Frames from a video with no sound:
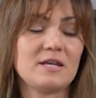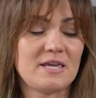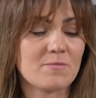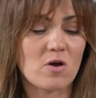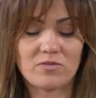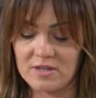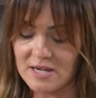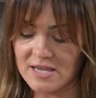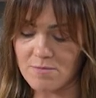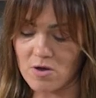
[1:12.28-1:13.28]

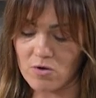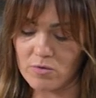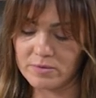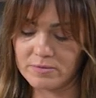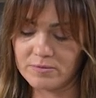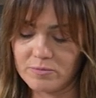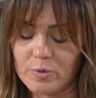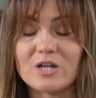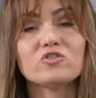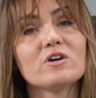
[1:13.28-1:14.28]
NEMO
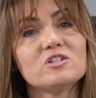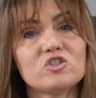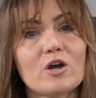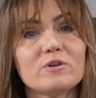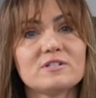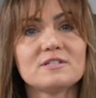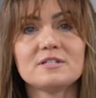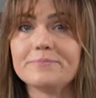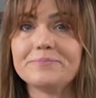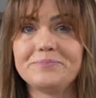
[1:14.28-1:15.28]
pressurized shower
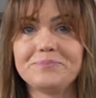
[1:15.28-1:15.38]
system.